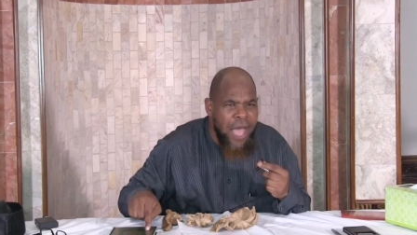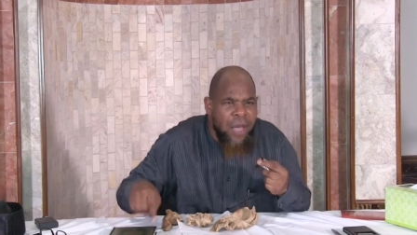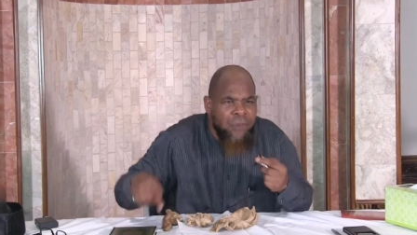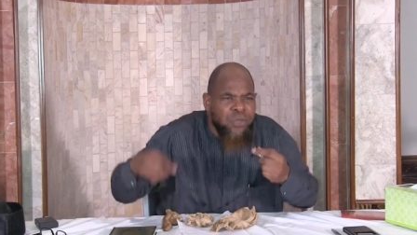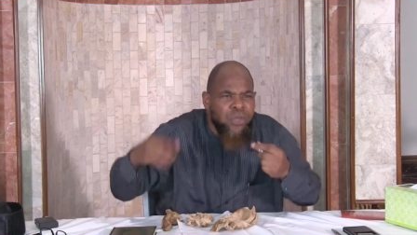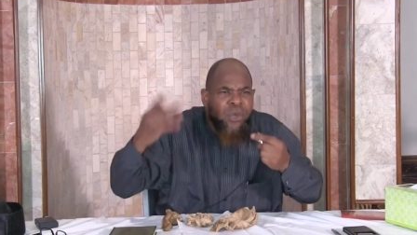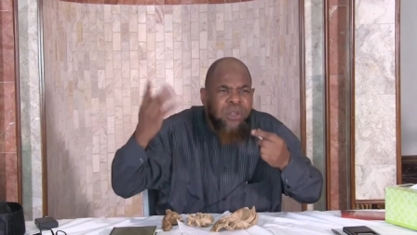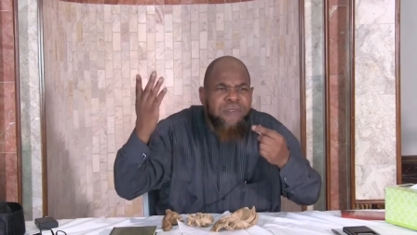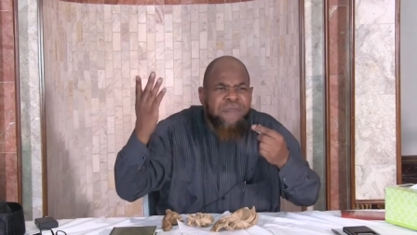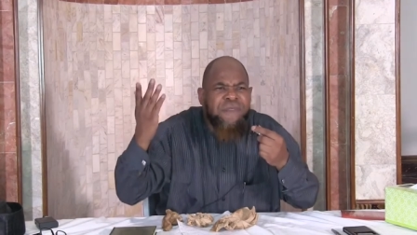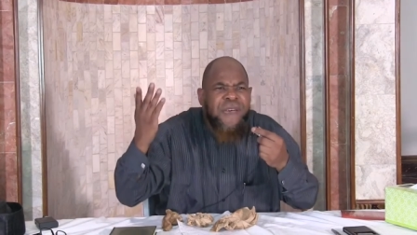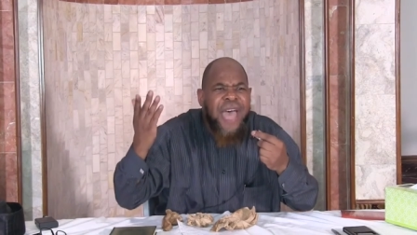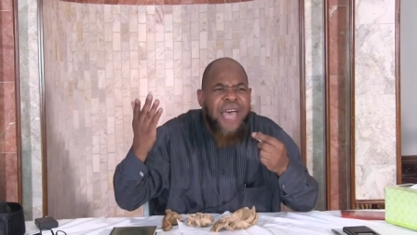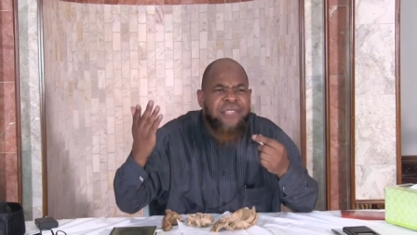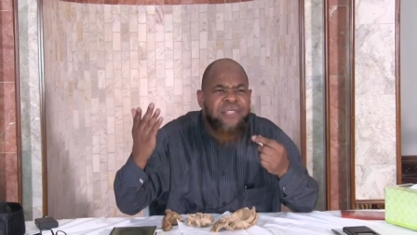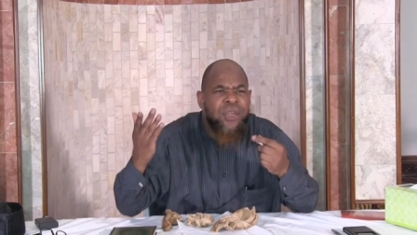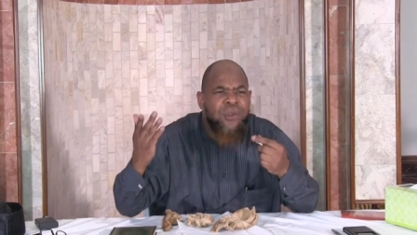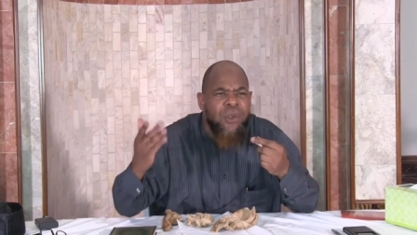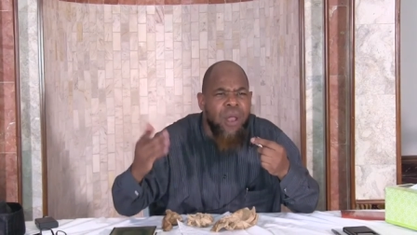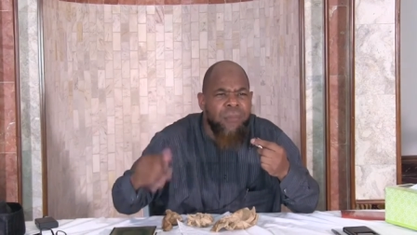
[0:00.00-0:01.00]
How are you going to
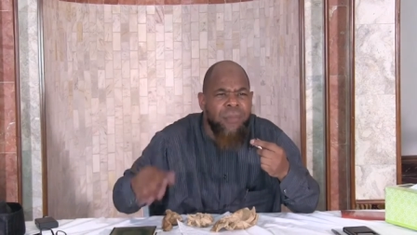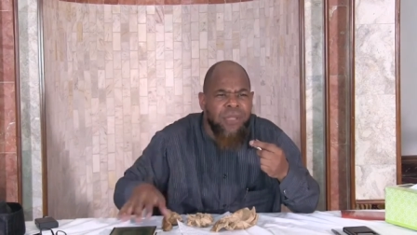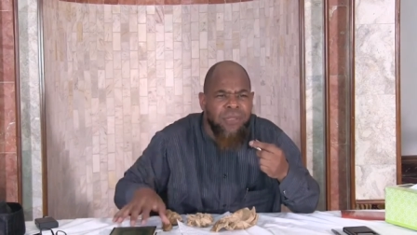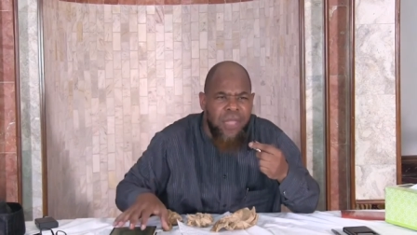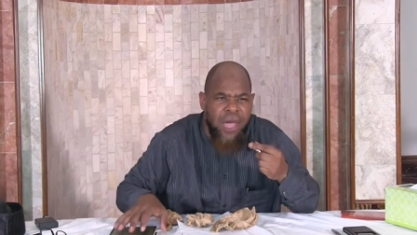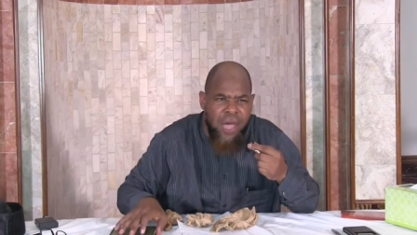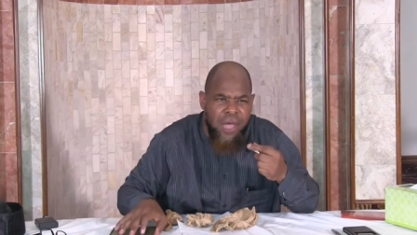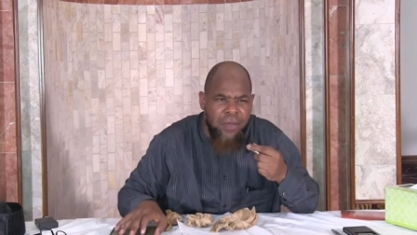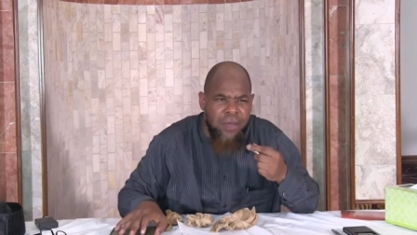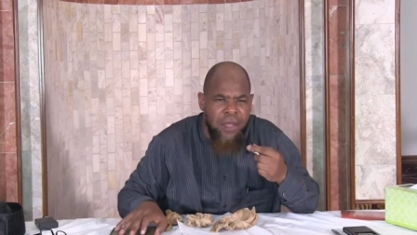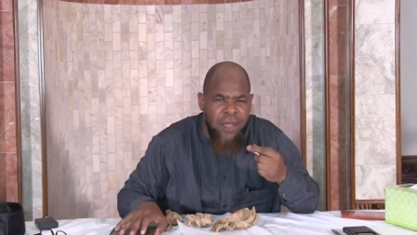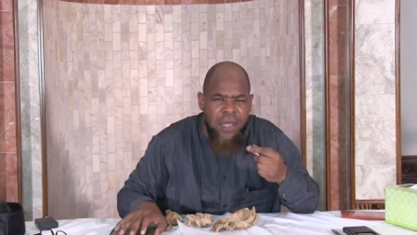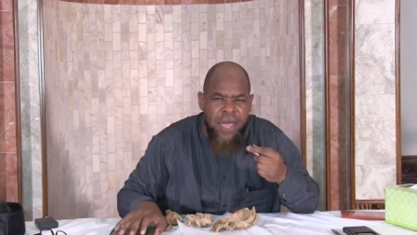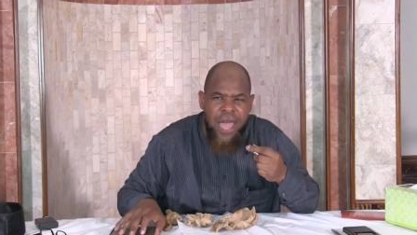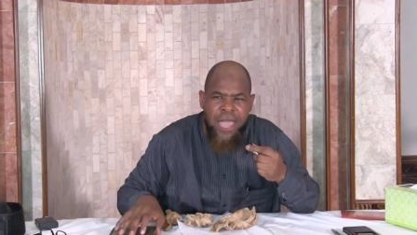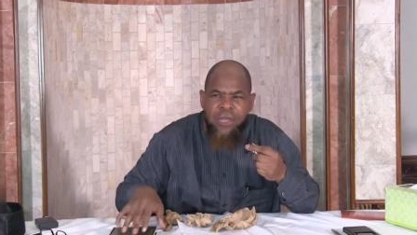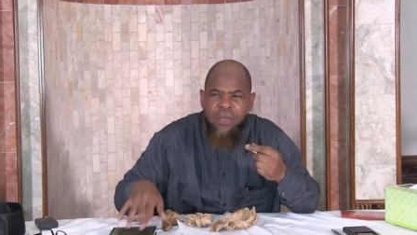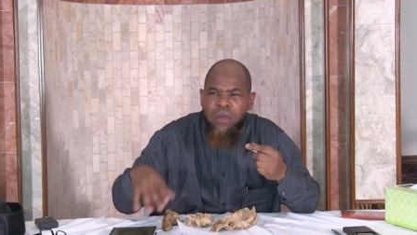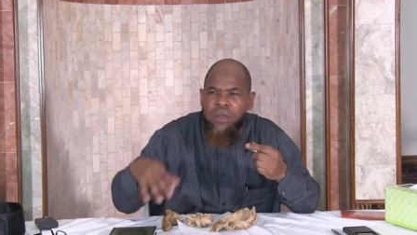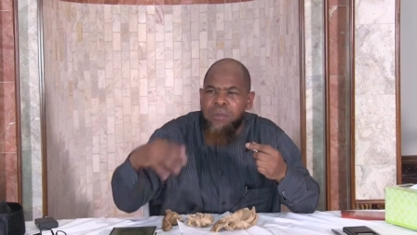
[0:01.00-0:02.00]
fast in Ramadan?
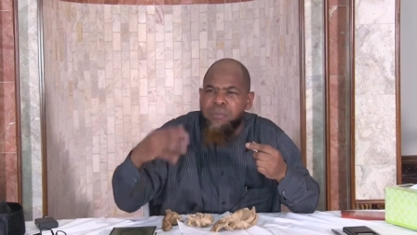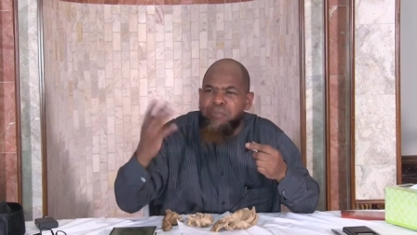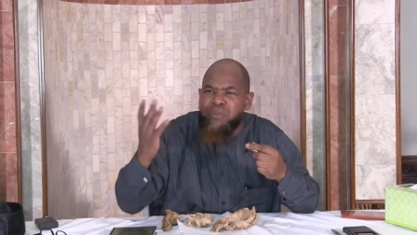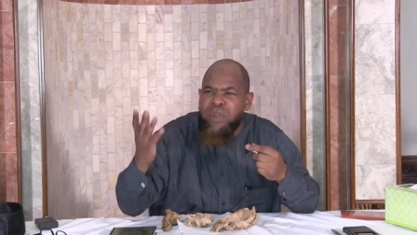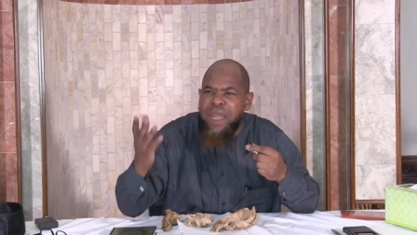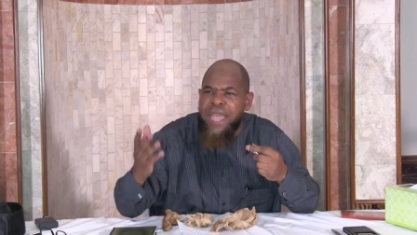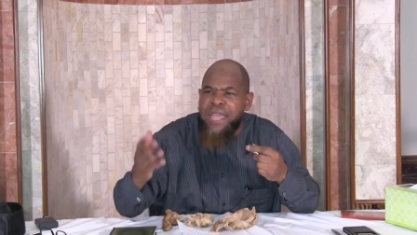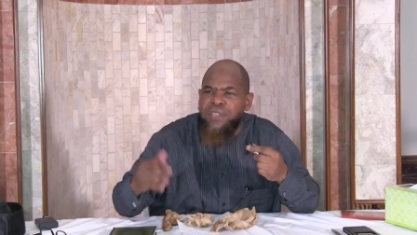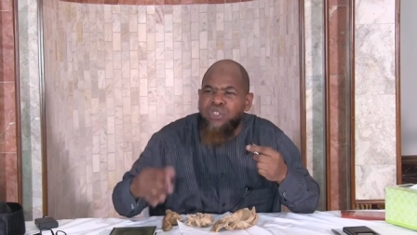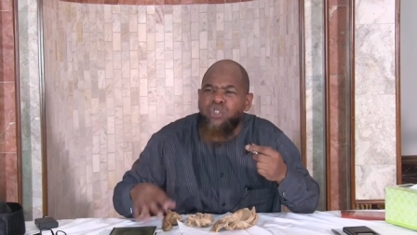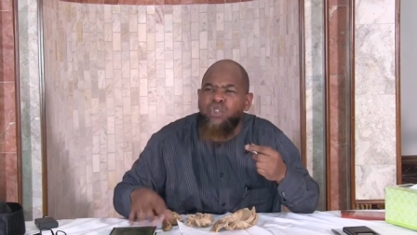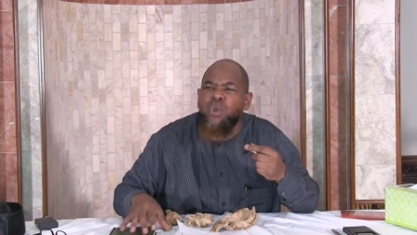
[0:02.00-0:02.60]
How are you going to pray?